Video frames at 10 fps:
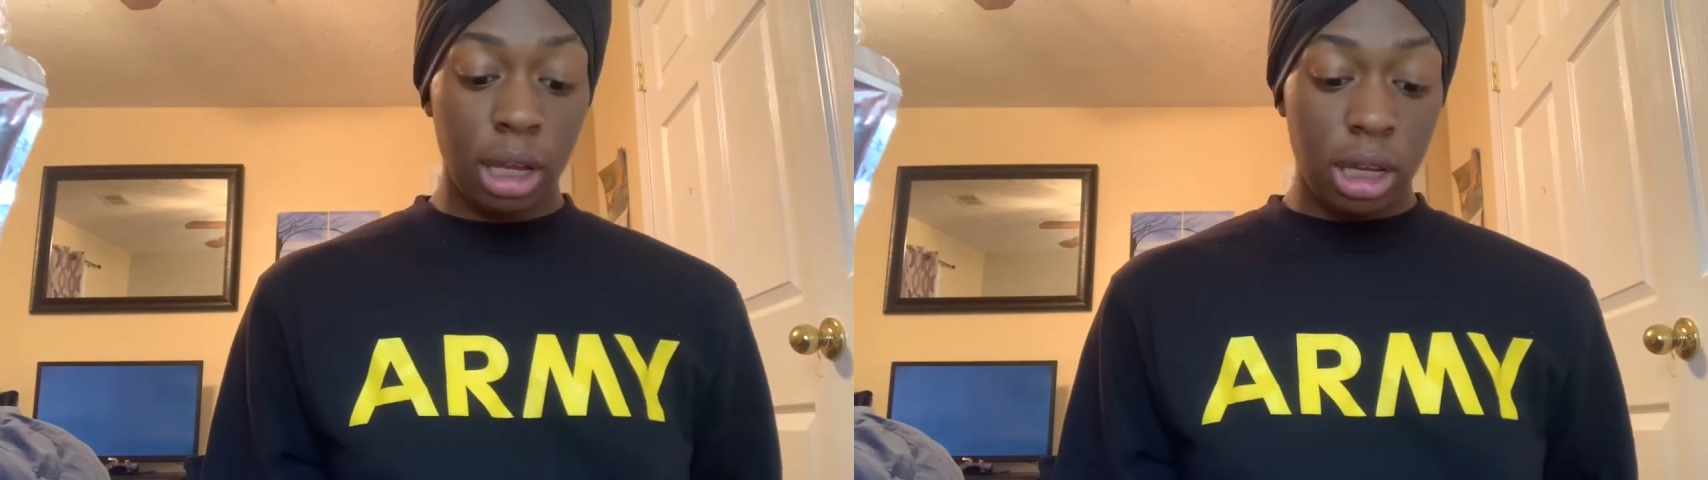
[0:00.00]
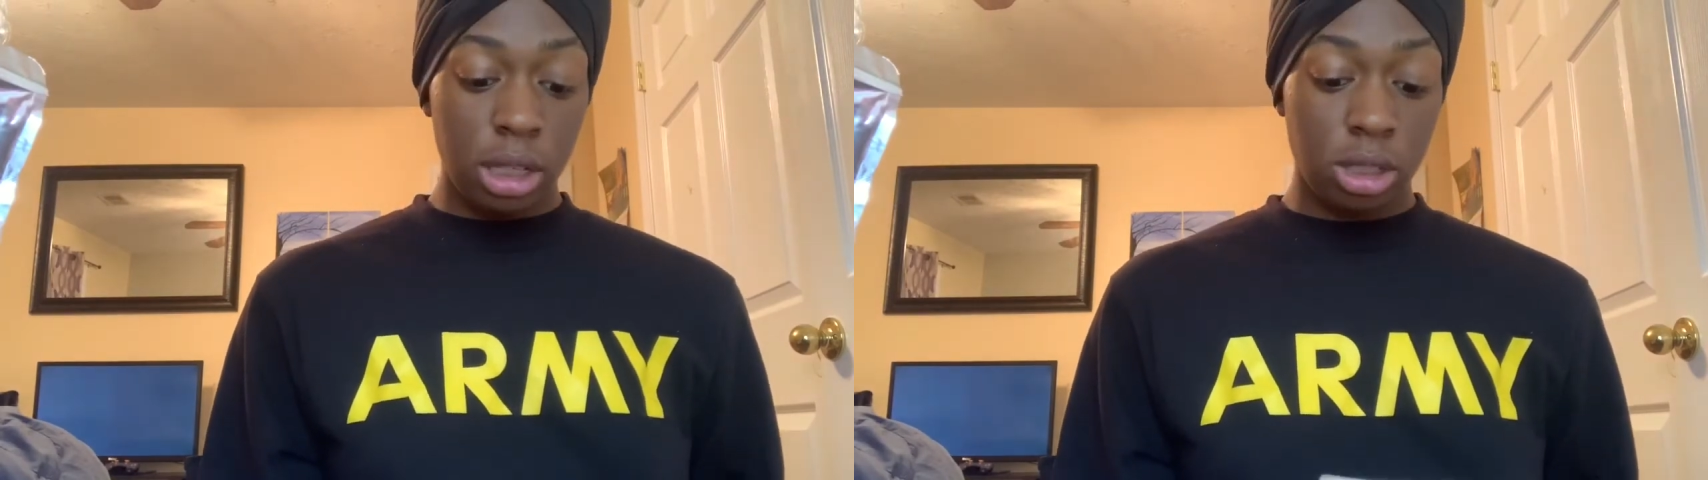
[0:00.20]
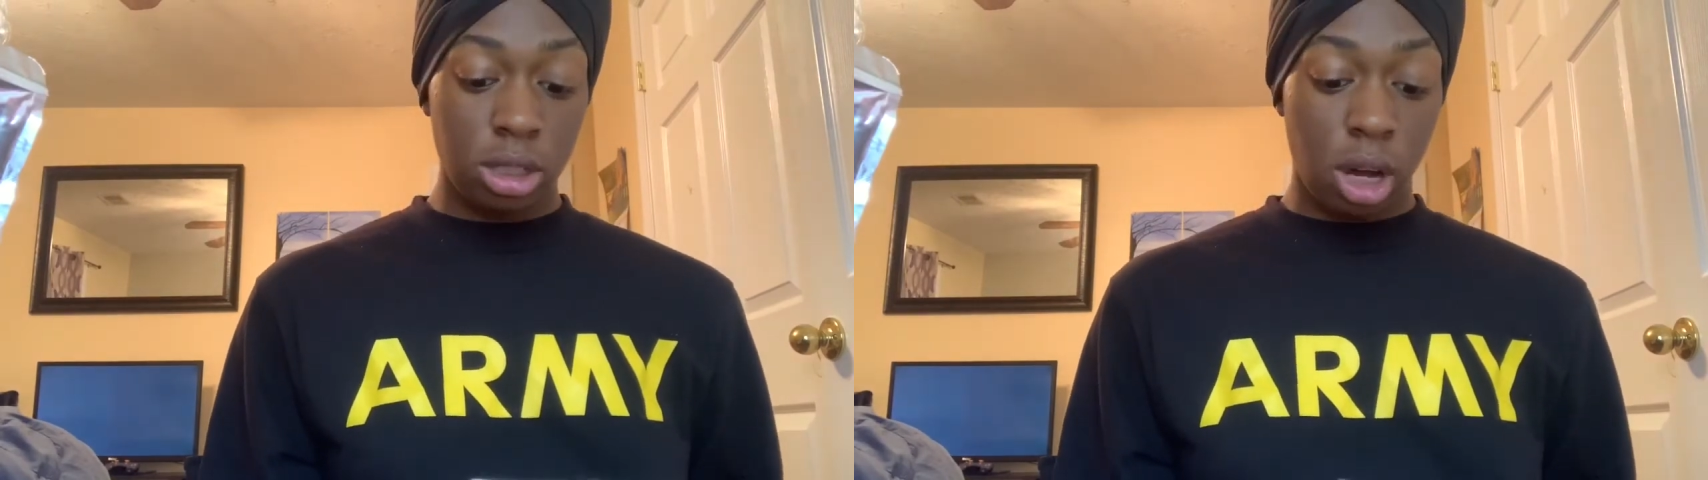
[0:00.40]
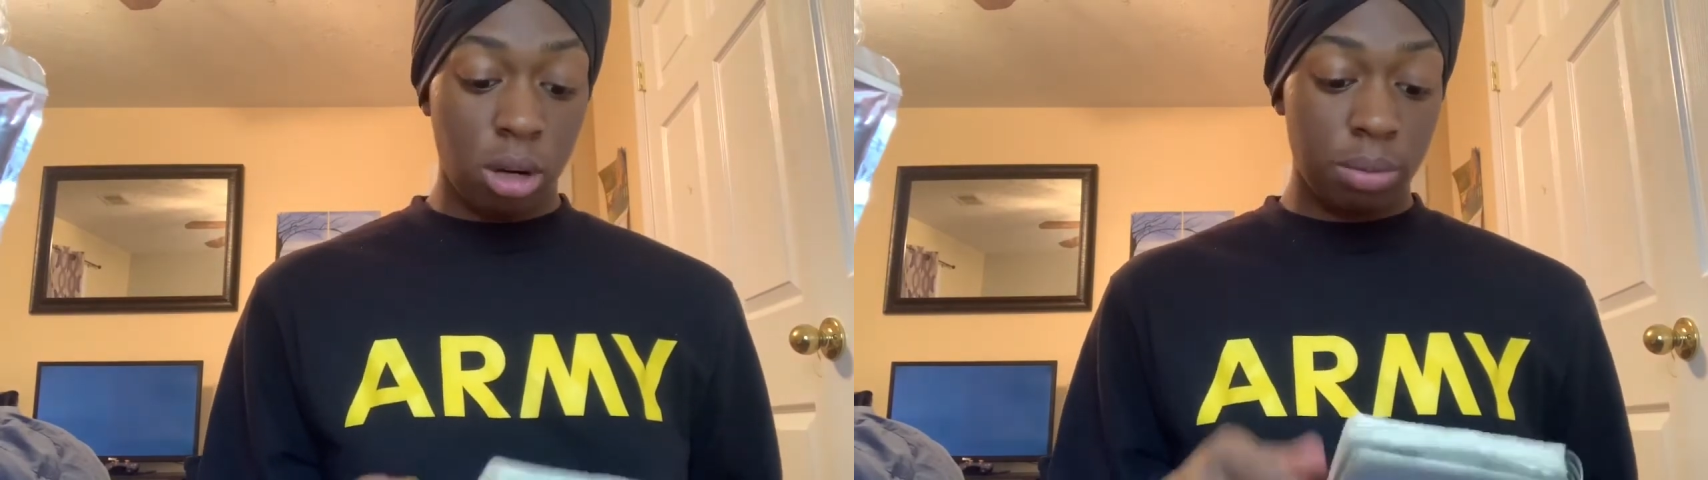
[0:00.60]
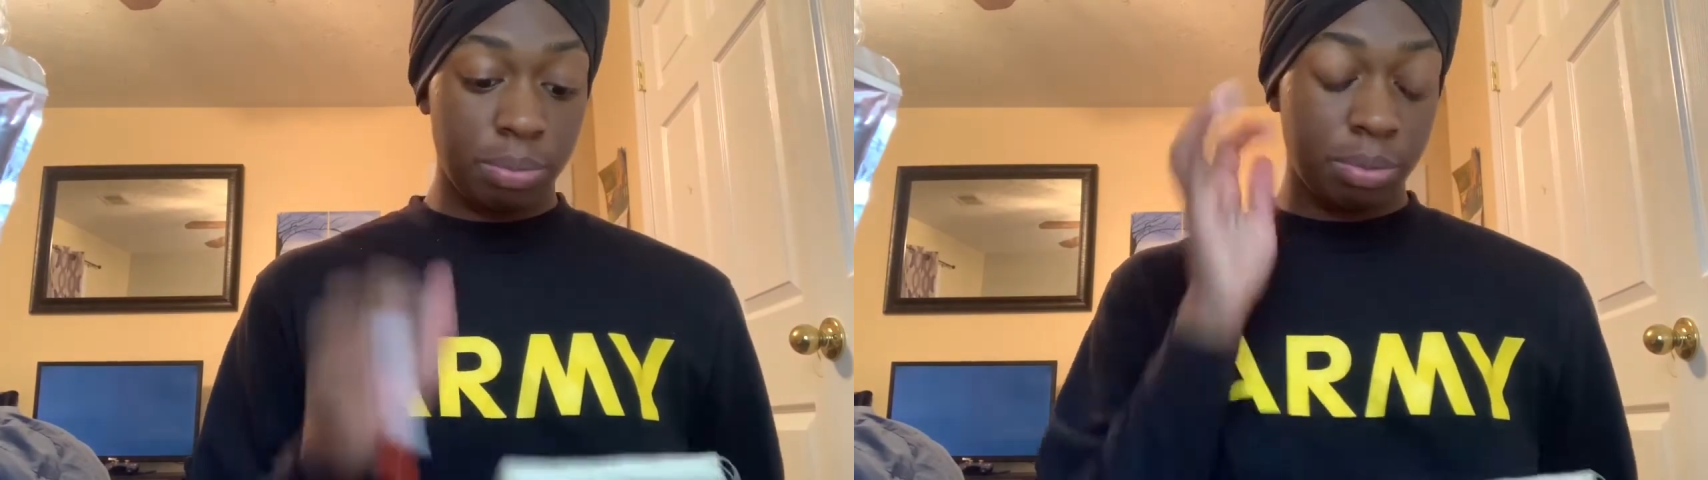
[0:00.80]

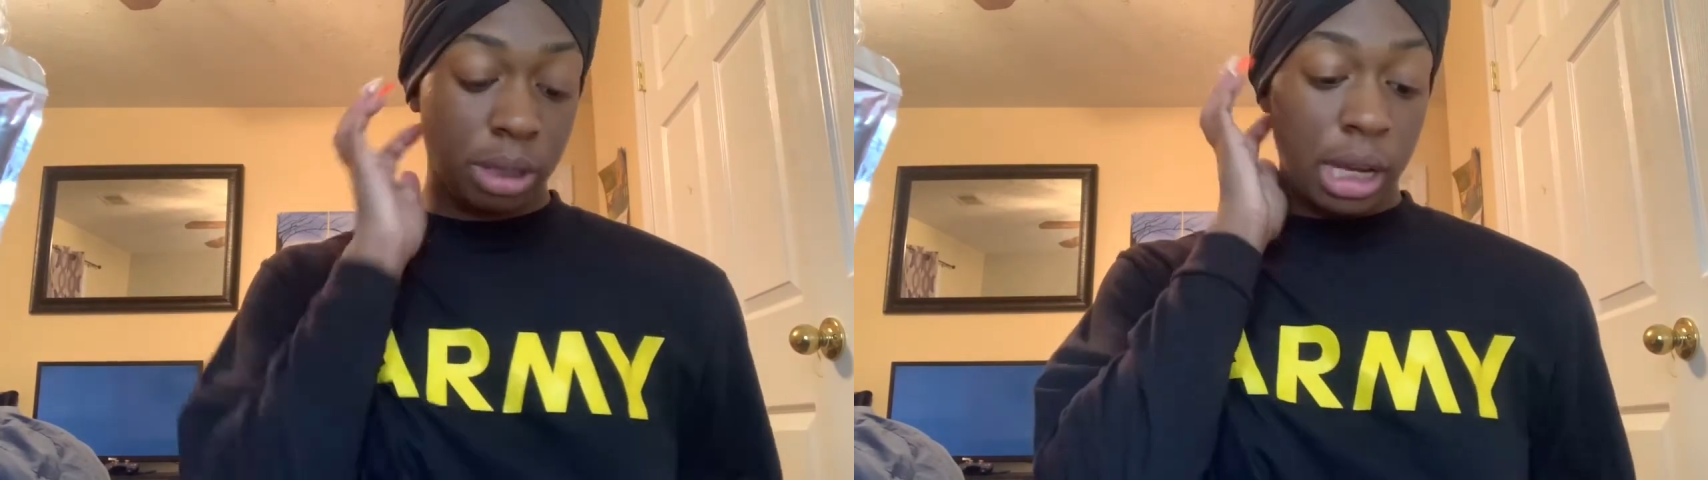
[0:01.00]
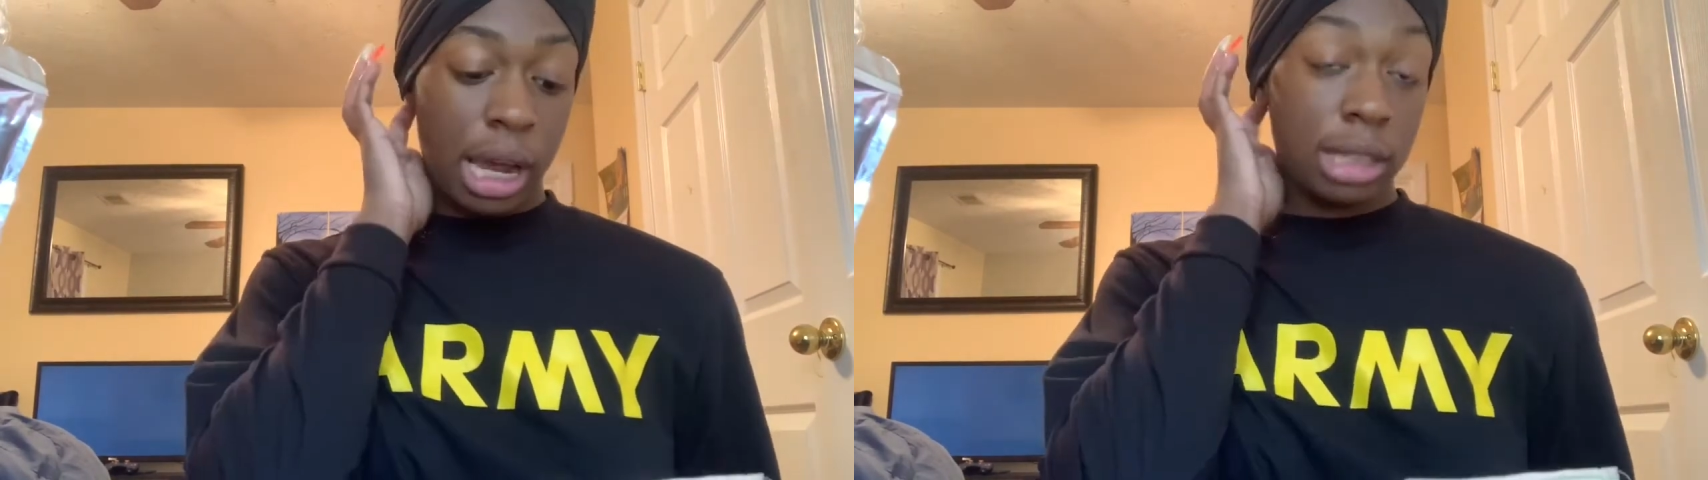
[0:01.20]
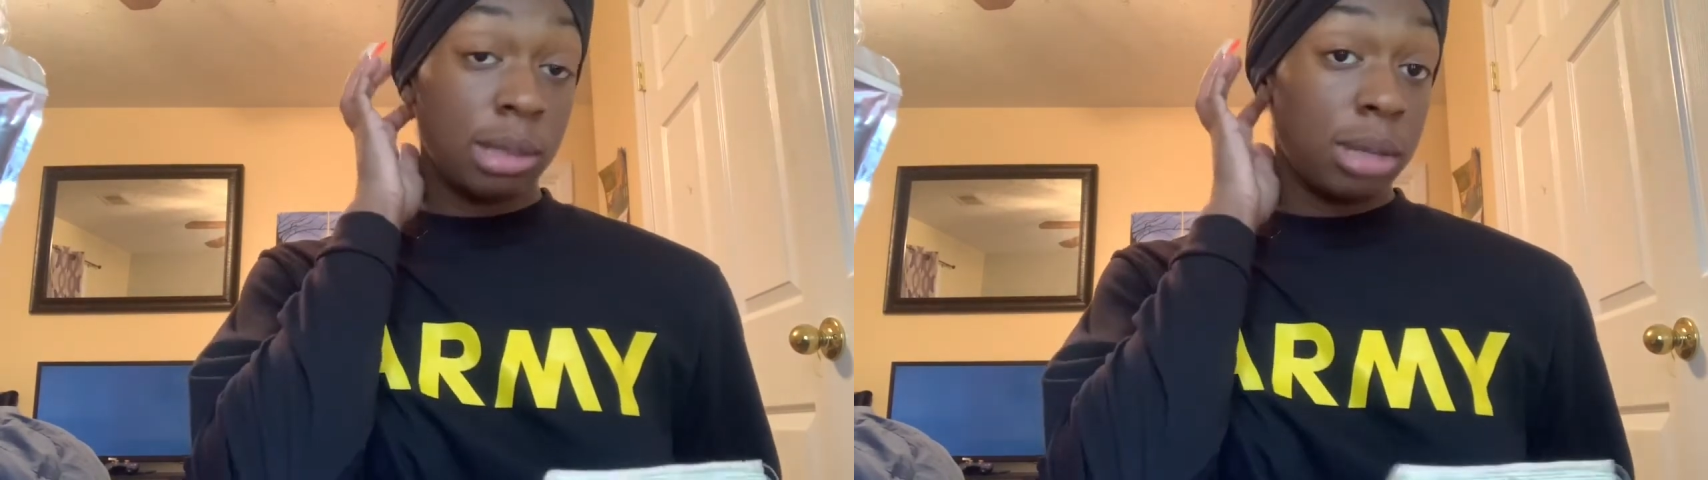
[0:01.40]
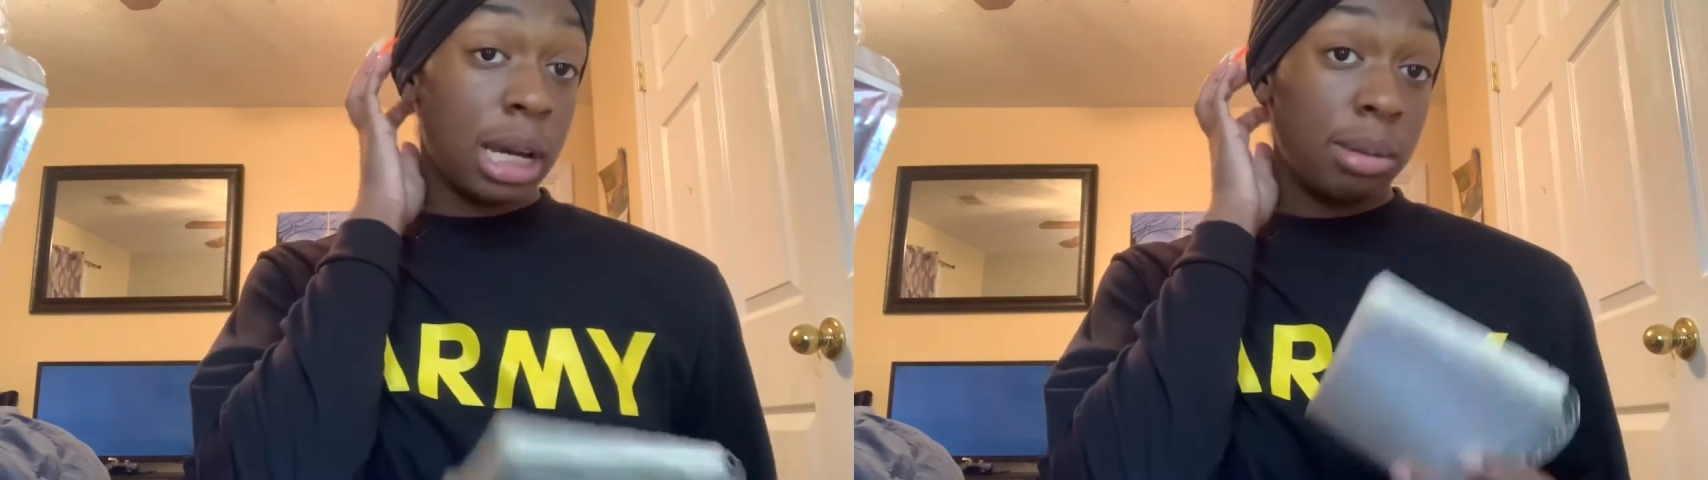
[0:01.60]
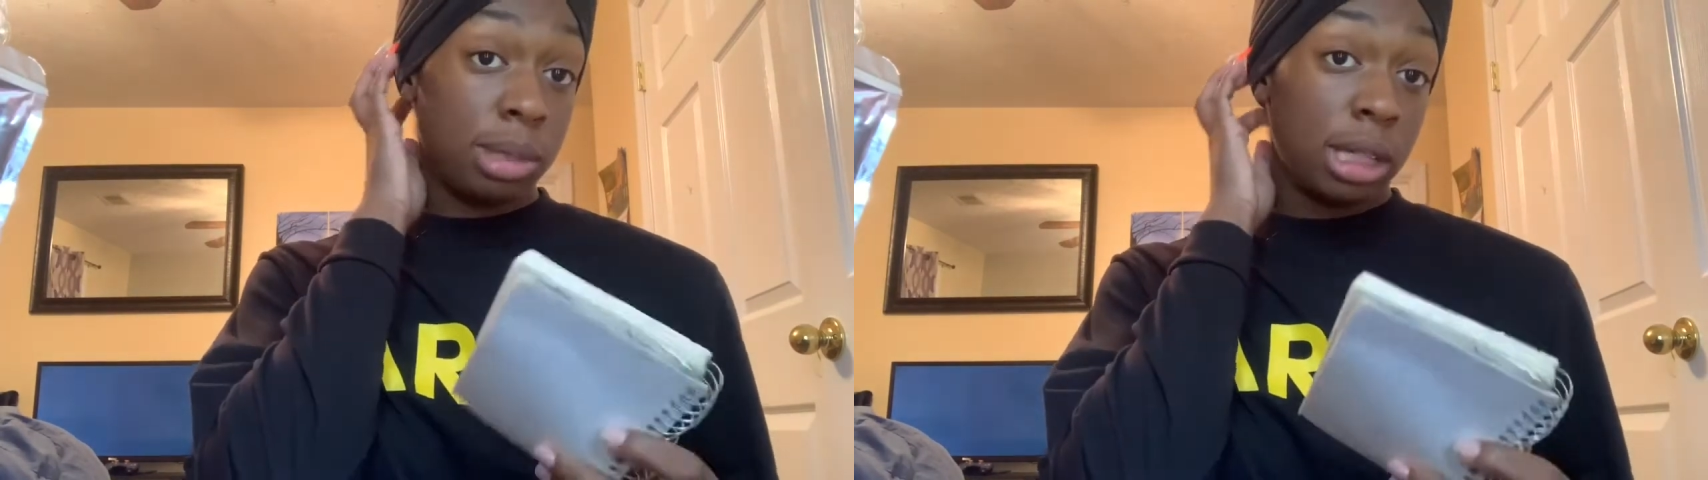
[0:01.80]
So yeah,
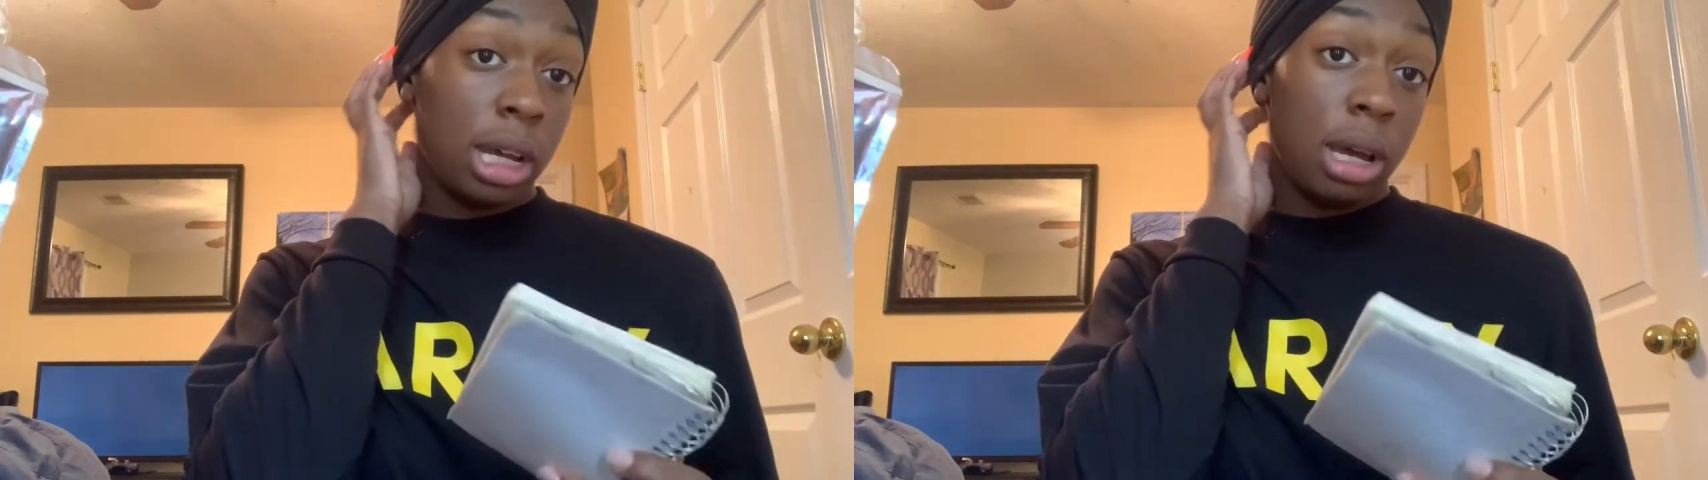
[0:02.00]
sometimes